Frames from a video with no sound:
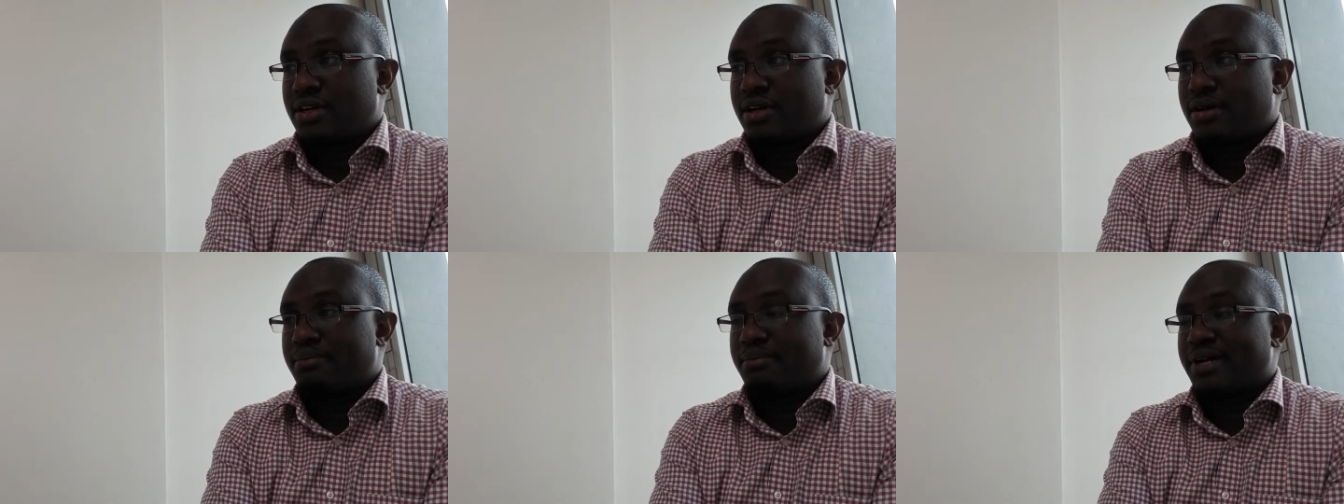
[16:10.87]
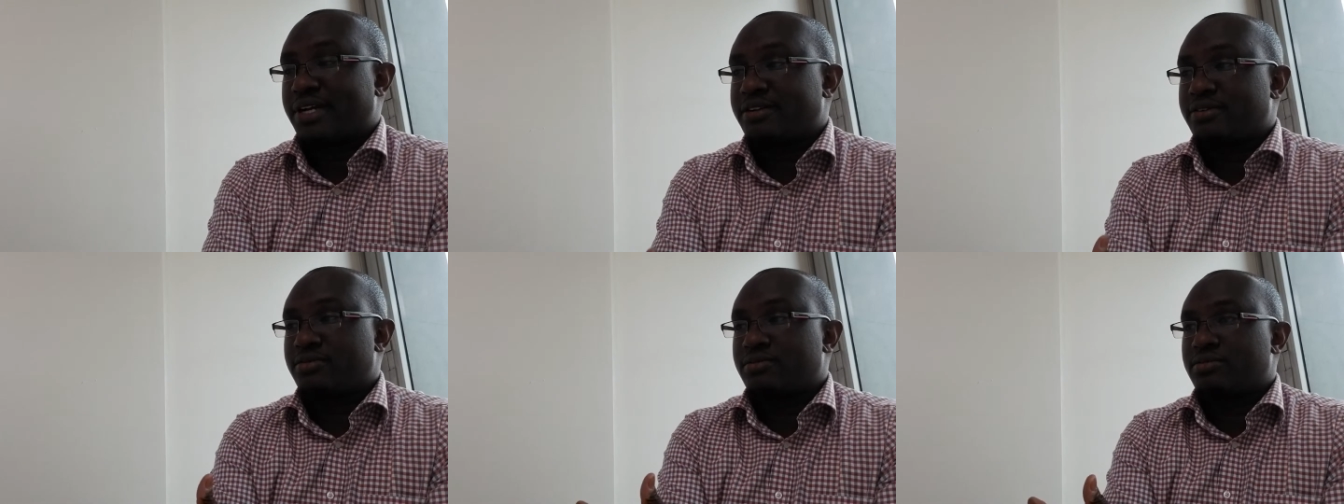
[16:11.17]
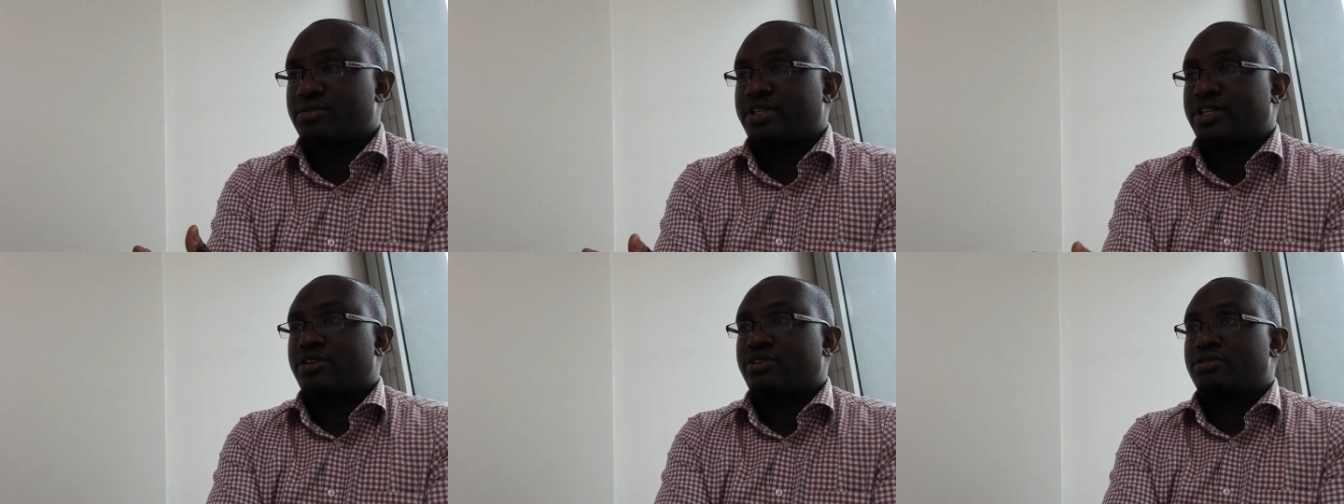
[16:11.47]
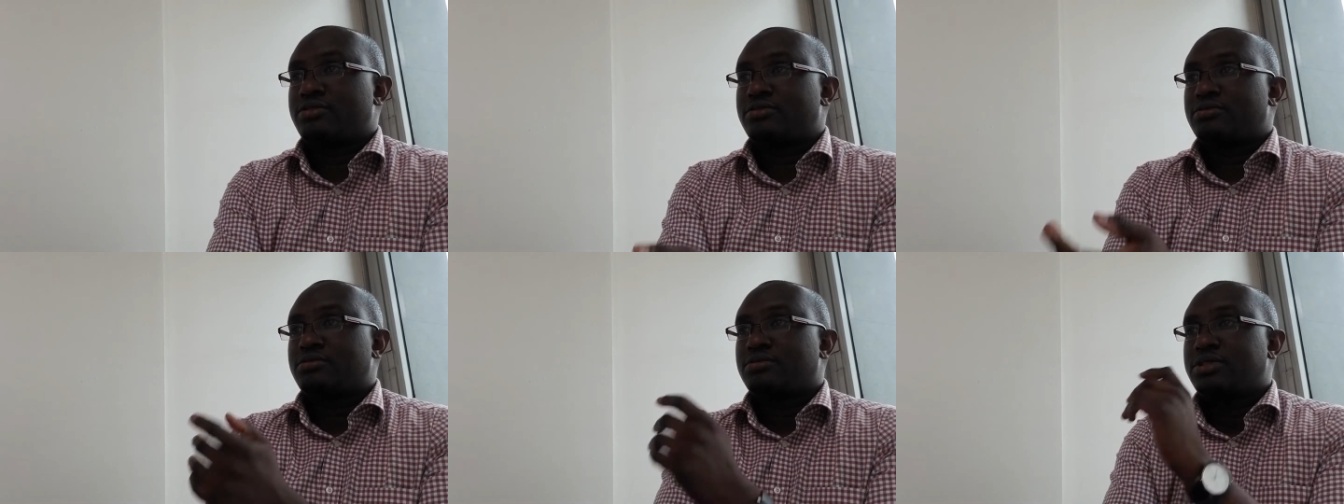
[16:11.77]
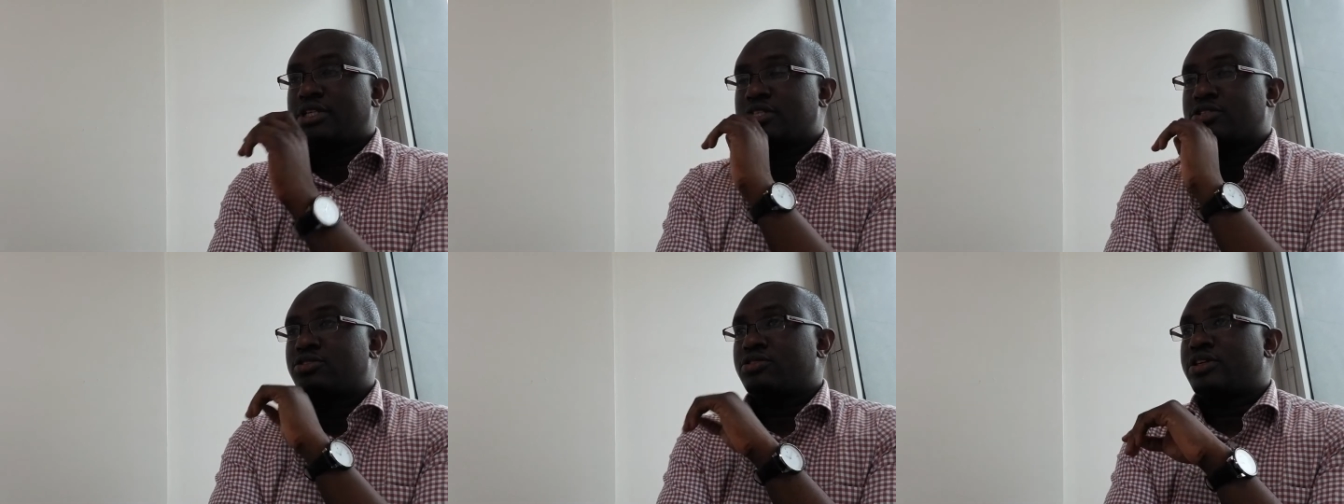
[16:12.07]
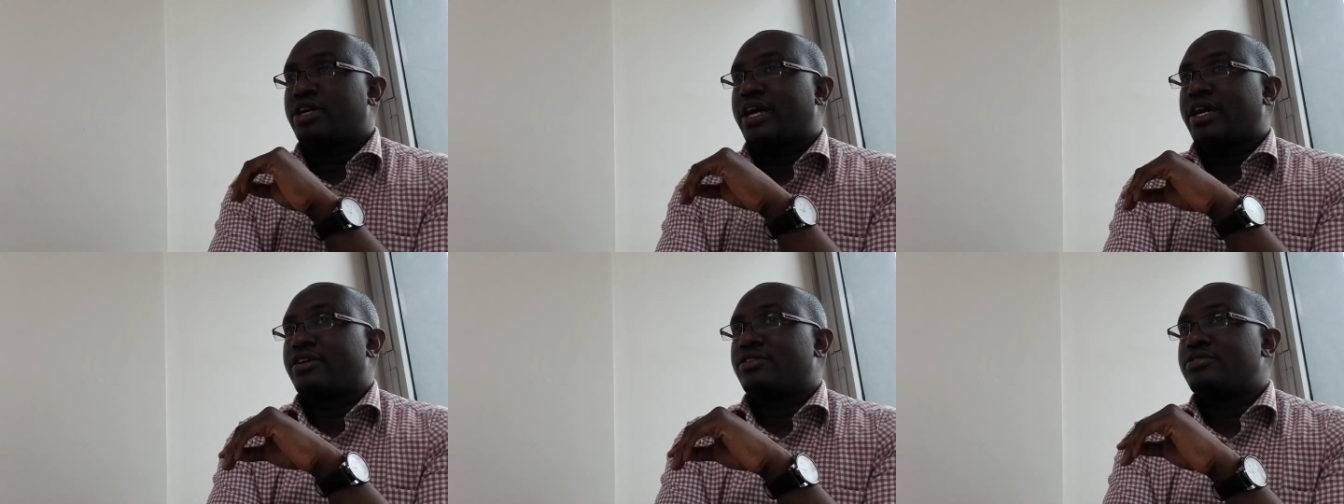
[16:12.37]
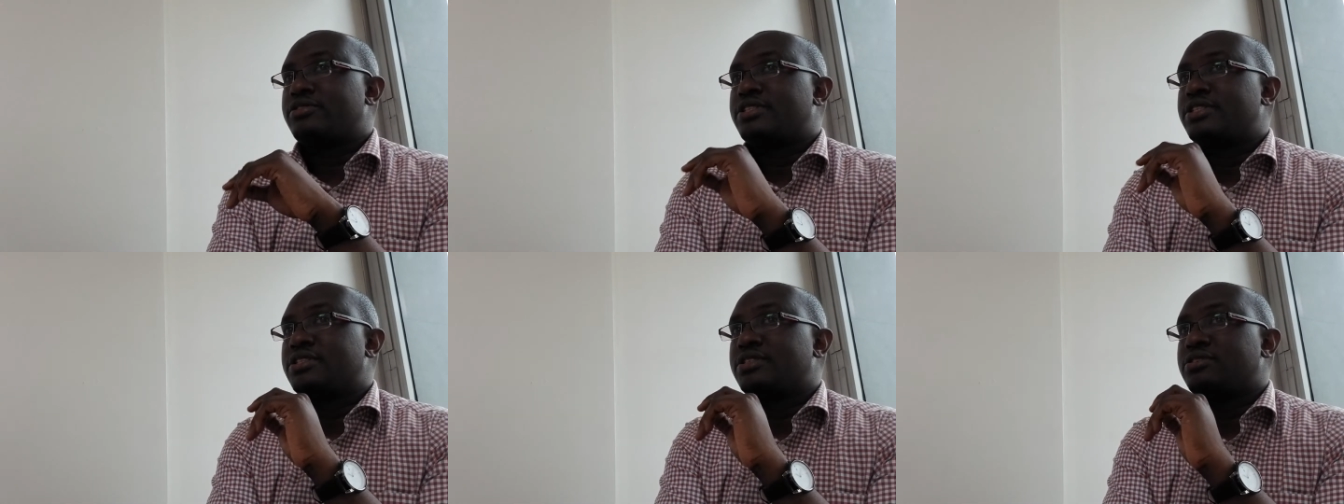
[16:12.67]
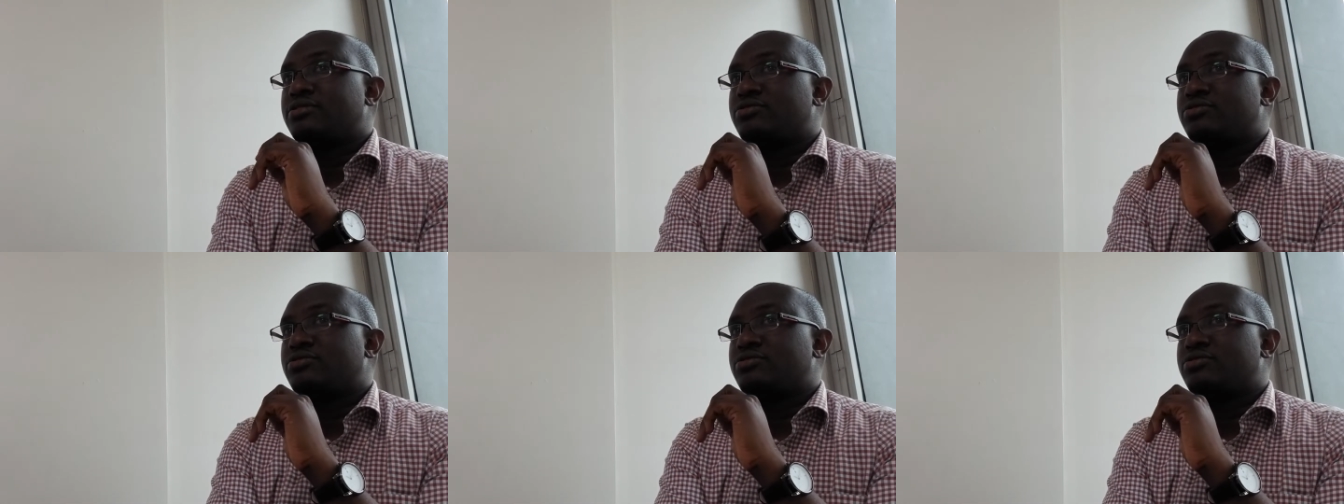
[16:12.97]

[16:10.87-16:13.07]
But the story I wrote in